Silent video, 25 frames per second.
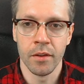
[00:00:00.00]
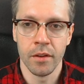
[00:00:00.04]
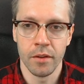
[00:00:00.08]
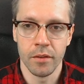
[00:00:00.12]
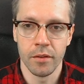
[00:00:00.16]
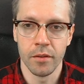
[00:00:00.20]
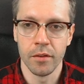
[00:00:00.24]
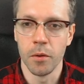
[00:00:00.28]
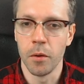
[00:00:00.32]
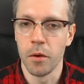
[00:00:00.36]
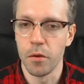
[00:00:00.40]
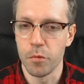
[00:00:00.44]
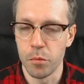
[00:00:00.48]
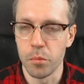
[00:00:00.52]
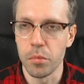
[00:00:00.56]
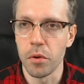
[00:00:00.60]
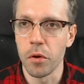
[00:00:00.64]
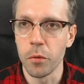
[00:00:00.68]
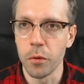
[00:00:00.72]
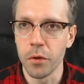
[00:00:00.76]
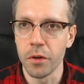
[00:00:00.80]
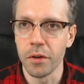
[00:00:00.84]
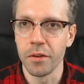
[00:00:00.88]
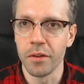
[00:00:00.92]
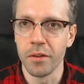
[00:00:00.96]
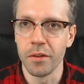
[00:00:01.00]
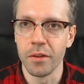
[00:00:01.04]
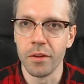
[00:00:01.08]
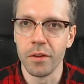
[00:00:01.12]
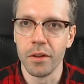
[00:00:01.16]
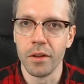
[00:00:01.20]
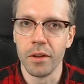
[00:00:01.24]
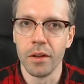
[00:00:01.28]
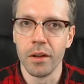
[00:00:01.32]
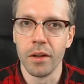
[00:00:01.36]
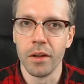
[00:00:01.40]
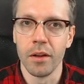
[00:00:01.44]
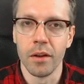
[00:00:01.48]
you have broken
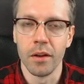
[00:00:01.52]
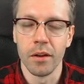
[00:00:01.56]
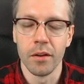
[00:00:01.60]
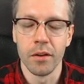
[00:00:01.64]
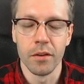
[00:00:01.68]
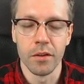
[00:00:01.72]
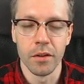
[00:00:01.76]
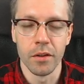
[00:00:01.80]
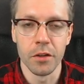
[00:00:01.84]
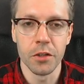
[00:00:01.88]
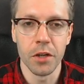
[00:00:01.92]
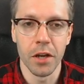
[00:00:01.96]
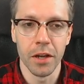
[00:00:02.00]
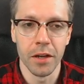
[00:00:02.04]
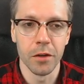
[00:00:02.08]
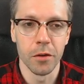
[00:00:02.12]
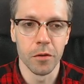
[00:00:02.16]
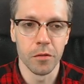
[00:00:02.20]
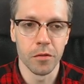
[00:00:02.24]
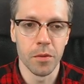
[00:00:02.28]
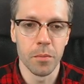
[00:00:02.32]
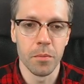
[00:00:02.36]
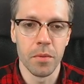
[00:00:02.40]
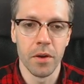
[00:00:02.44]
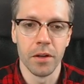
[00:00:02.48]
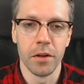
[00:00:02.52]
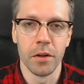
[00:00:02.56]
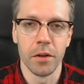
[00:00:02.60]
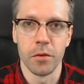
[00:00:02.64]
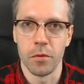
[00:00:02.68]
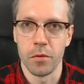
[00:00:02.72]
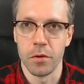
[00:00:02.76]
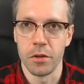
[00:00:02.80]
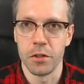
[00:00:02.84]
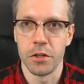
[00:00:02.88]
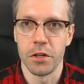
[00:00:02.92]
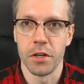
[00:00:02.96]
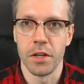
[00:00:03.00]
the chain of dependent
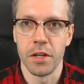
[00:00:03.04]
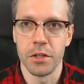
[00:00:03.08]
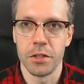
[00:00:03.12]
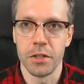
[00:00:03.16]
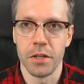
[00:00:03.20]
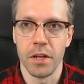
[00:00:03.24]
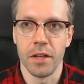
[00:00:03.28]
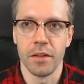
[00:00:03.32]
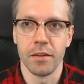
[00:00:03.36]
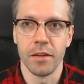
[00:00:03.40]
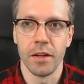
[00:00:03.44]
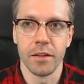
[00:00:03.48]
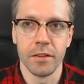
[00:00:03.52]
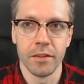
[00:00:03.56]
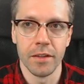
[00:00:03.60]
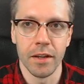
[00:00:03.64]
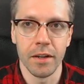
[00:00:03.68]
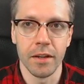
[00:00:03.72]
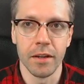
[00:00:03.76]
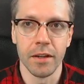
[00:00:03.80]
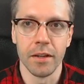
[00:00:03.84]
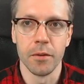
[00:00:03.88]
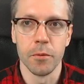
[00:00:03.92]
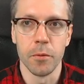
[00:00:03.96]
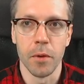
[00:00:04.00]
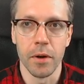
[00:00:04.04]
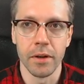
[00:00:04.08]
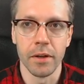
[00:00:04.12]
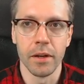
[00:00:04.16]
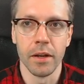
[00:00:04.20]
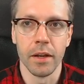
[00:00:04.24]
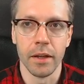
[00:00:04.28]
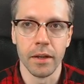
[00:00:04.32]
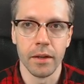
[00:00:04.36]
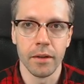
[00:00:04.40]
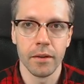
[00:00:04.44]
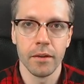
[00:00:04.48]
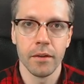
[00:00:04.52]
origination at exactly one
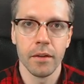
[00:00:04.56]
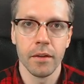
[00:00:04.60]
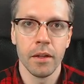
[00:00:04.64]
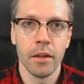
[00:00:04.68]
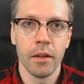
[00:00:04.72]
link.